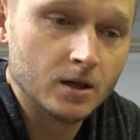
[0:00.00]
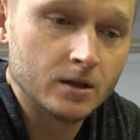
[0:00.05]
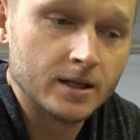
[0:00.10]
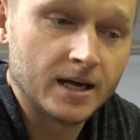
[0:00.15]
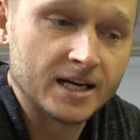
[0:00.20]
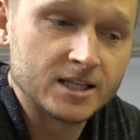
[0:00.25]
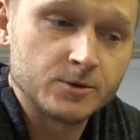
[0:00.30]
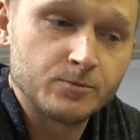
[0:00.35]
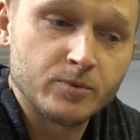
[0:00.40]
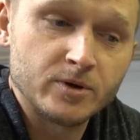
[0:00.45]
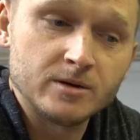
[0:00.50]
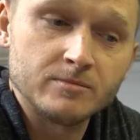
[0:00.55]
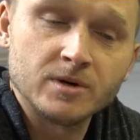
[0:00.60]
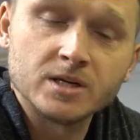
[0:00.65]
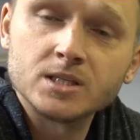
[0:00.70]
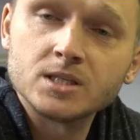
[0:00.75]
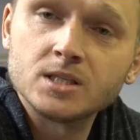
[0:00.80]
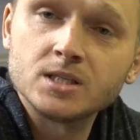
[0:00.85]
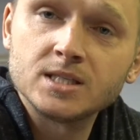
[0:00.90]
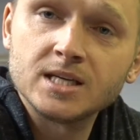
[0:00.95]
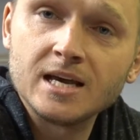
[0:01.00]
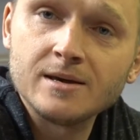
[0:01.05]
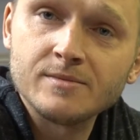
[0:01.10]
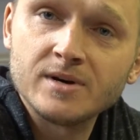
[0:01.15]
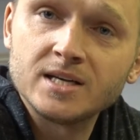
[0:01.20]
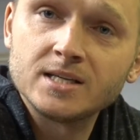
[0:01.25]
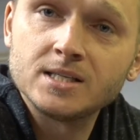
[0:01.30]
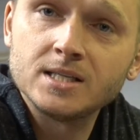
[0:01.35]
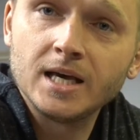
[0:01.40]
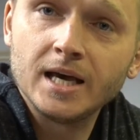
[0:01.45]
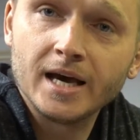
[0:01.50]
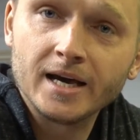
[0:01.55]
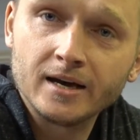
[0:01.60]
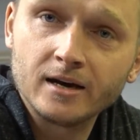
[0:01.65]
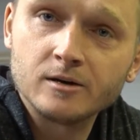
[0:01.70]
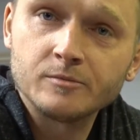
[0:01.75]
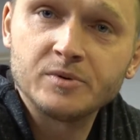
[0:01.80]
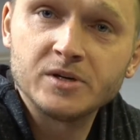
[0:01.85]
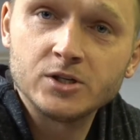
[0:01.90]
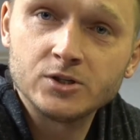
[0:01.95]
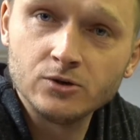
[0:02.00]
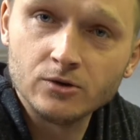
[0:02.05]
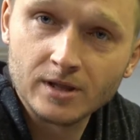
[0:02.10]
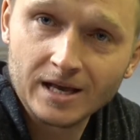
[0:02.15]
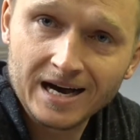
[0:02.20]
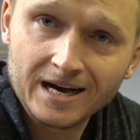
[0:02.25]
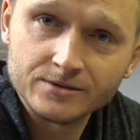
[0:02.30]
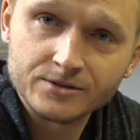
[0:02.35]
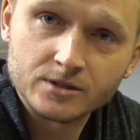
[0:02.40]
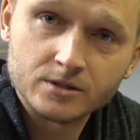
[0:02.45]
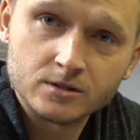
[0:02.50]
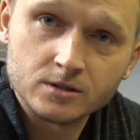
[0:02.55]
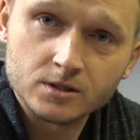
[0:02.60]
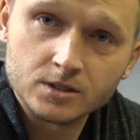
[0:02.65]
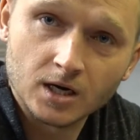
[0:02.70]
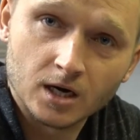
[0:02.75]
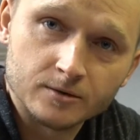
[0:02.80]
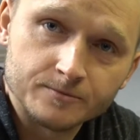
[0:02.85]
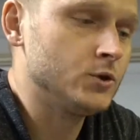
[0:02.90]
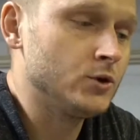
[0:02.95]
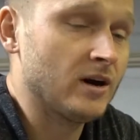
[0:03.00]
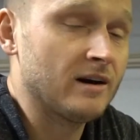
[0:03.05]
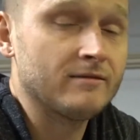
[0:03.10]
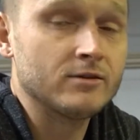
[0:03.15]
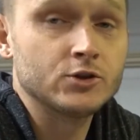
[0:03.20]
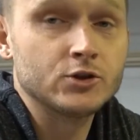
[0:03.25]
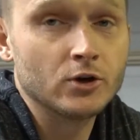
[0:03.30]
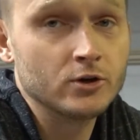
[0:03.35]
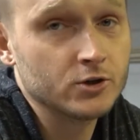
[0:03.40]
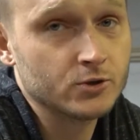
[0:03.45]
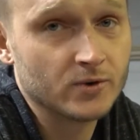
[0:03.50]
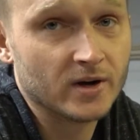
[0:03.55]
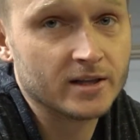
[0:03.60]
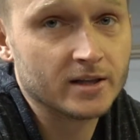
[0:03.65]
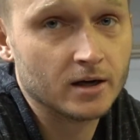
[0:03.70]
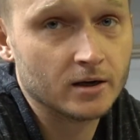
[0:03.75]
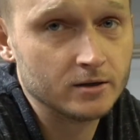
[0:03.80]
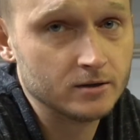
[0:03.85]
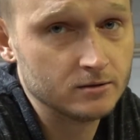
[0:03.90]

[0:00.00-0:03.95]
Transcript: That's pretty much the same as the ARP 2000. So you have a choice right there.